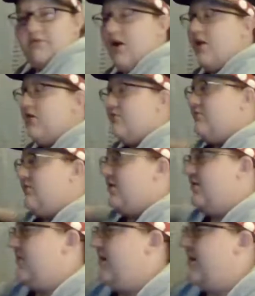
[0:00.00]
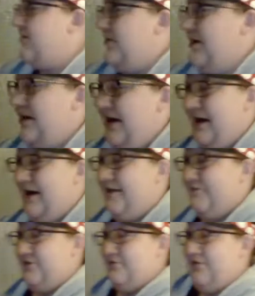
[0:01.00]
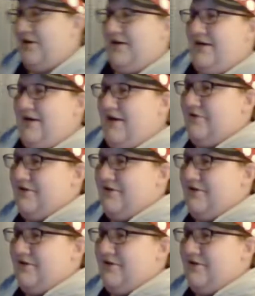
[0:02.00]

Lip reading: Oh, I'm like, what do I have to write down?